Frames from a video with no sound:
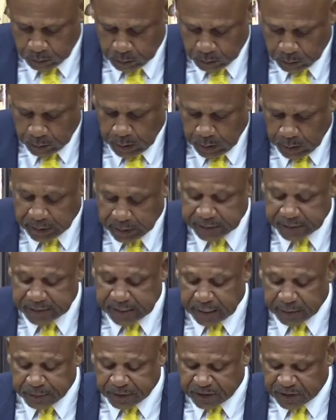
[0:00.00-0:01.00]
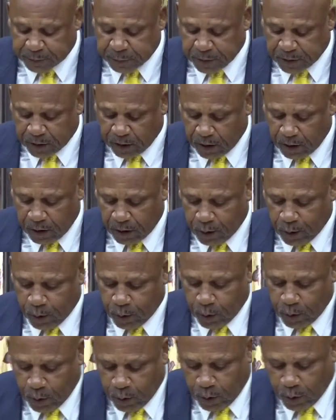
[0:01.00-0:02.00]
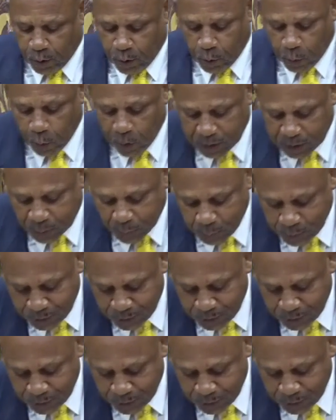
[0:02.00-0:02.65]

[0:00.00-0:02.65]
And he said, Mr. Speaker, work will